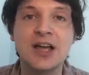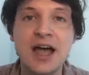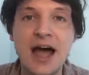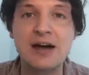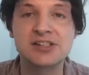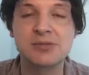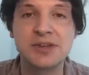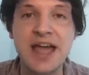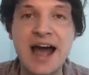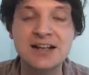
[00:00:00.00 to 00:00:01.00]
how some of
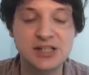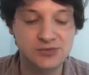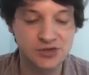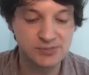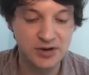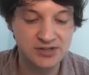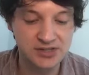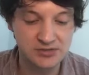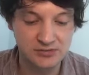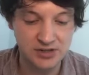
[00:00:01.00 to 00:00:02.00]
the actors'
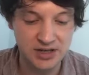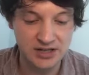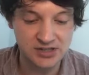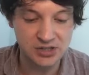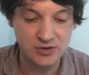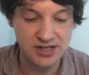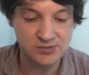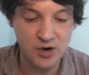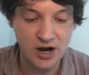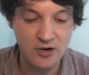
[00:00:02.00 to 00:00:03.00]
response is to it
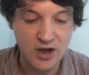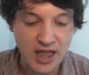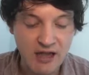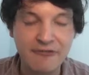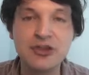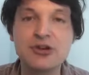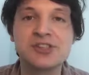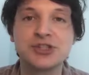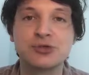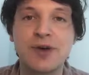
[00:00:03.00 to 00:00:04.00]
as well. For you as
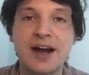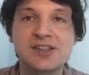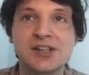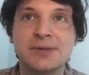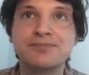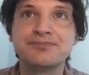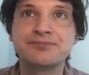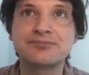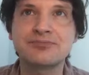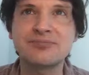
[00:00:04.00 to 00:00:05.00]
a director,
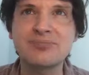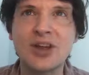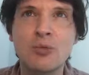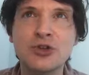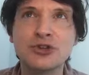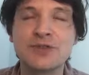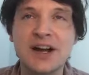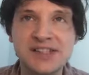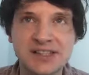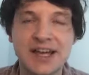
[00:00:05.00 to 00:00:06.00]
when you're
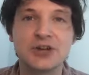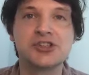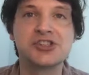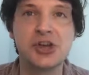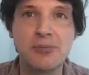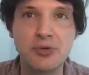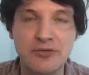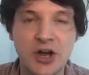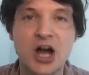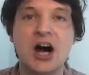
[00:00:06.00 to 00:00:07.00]
directing like an ensemble
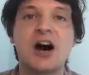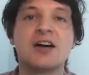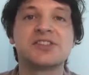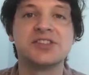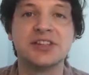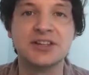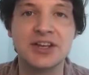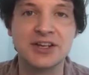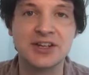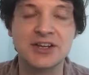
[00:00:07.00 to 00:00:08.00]
of a cast and
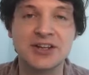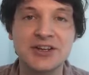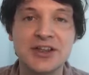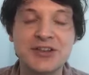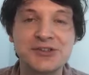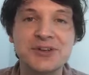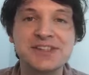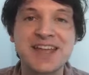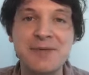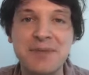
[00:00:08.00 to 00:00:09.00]
and and, and there's all
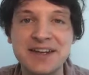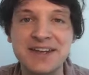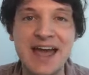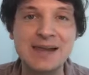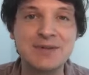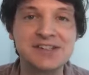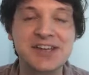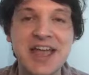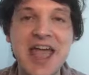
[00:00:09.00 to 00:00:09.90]
these comedic elements, like